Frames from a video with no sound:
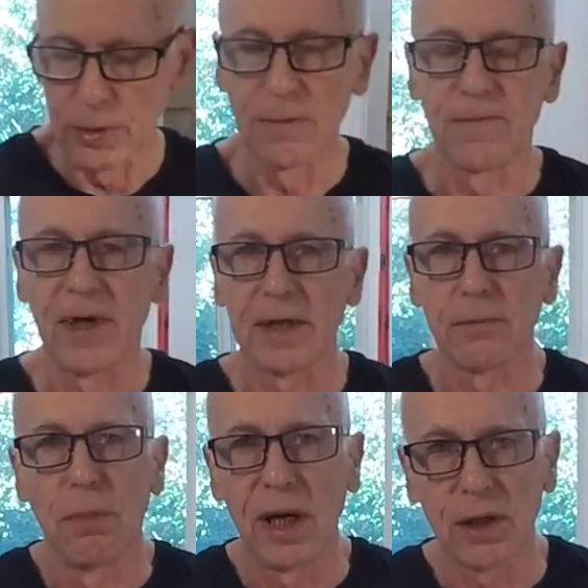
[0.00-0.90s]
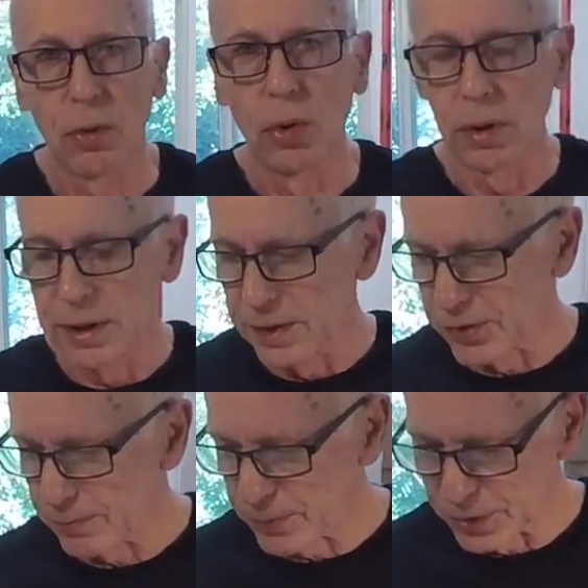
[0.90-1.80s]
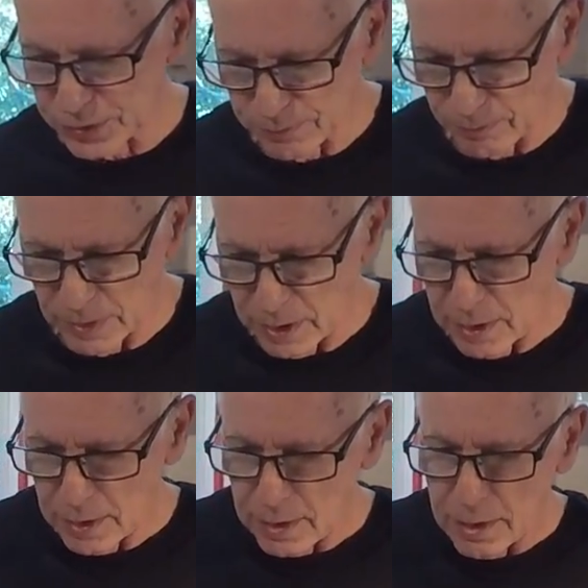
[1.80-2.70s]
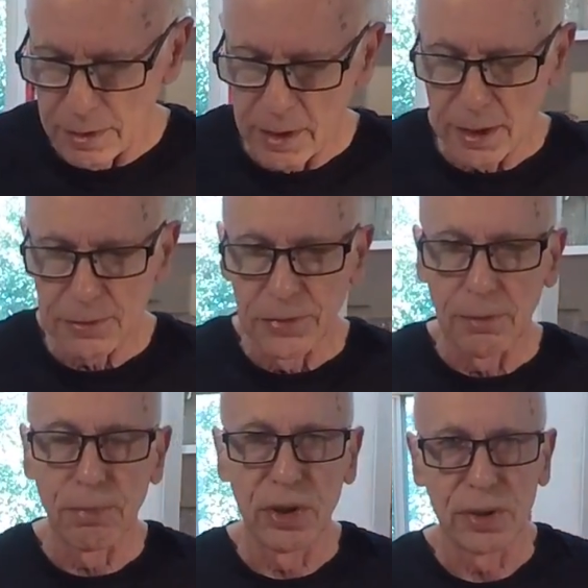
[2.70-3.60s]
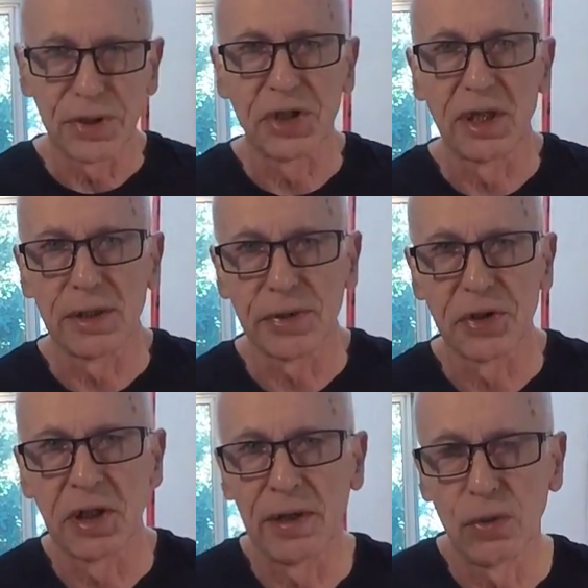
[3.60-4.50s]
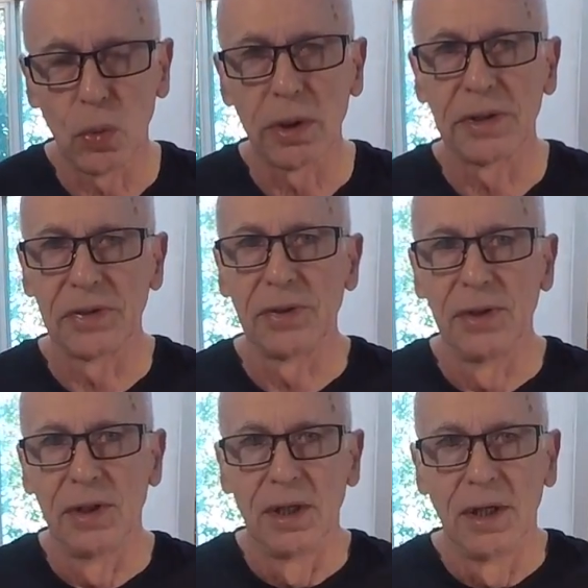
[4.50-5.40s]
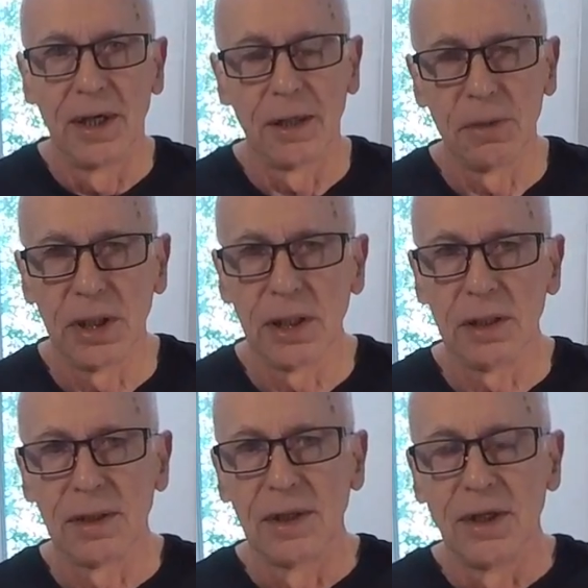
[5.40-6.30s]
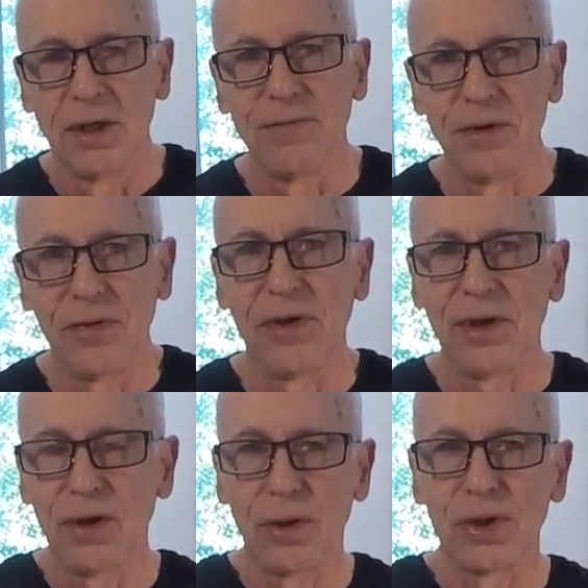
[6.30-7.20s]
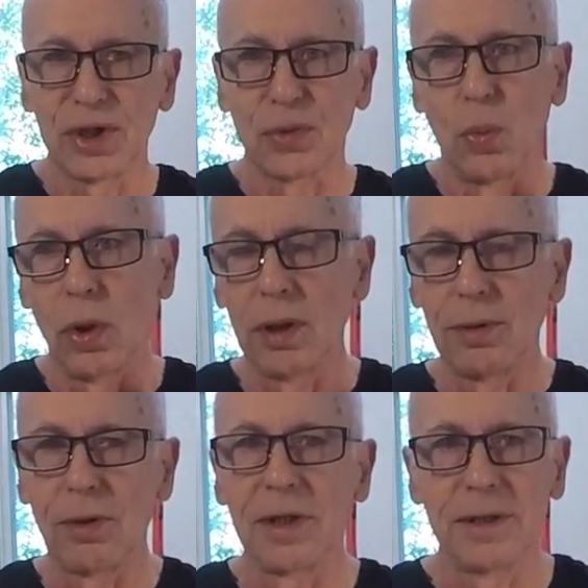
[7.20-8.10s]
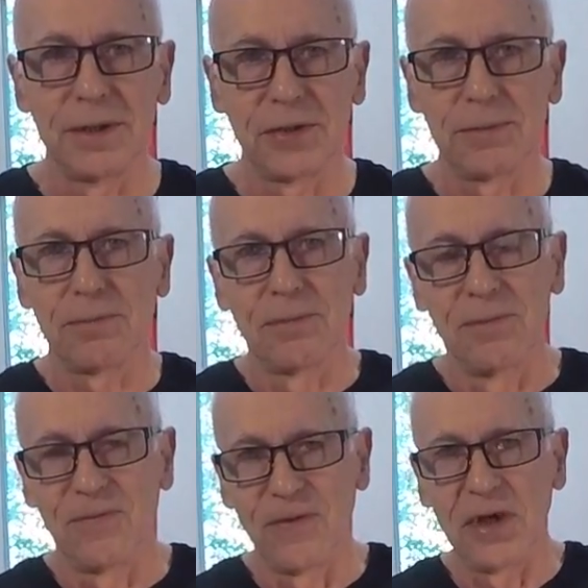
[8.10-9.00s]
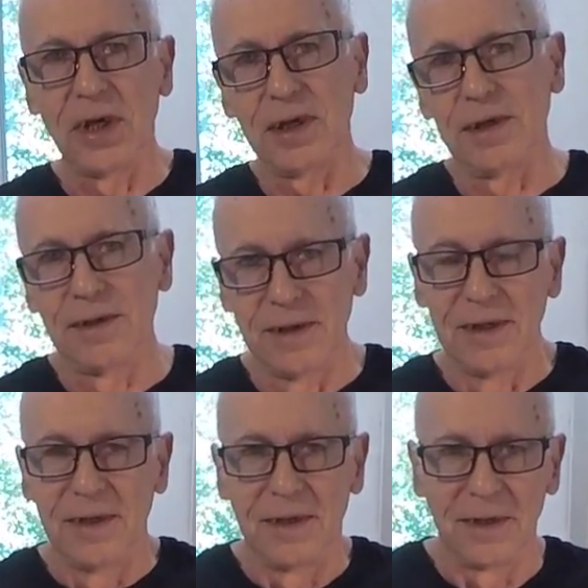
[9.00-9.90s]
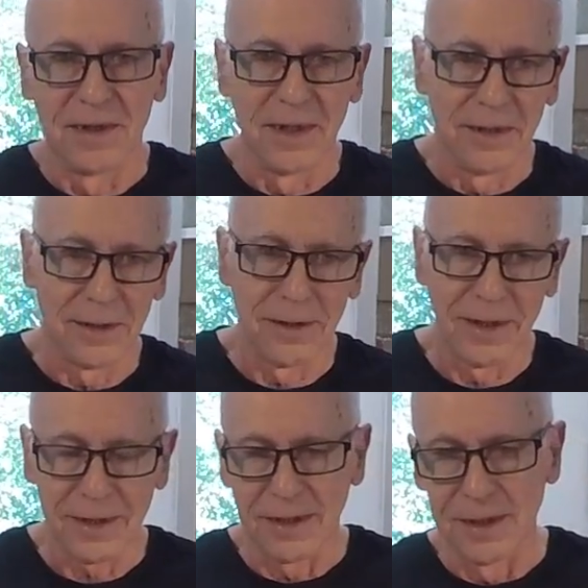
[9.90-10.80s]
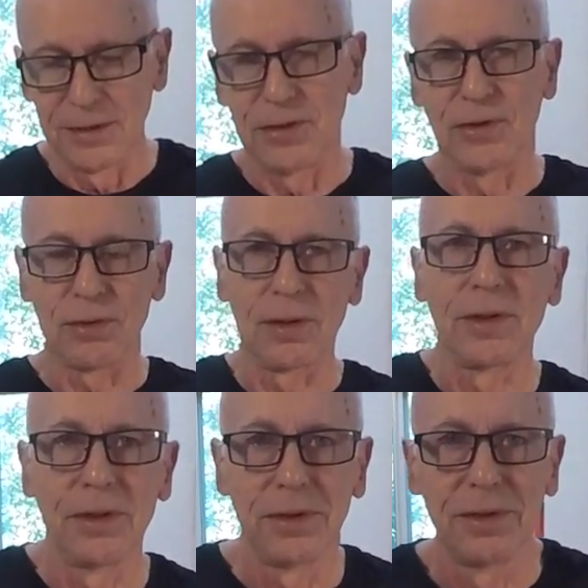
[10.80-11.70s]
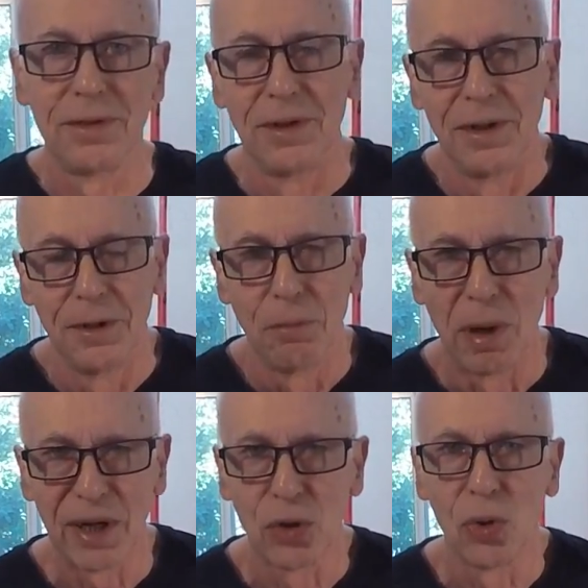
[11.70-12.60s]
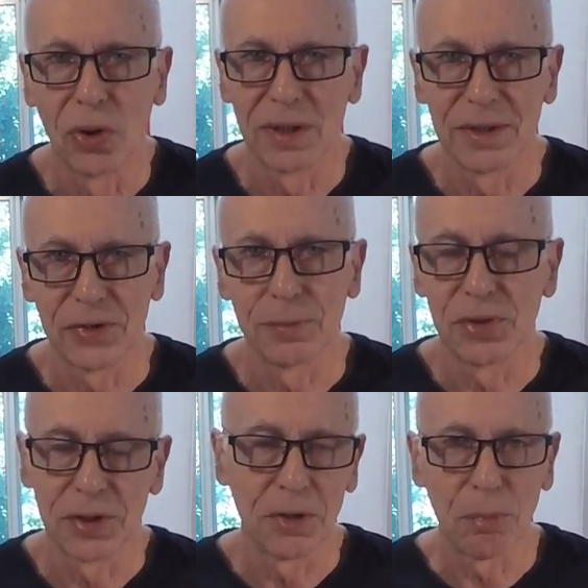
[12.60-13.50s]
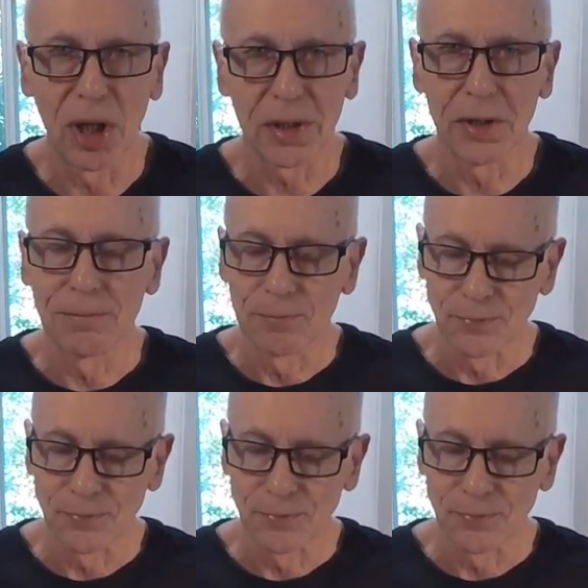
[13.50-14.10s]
In fact, microorganisms, they outnumber your cells 10 to 1. I mean, if you think you're just one organism, forget it. Okay, there are like 100 trillion microorganisms in your body,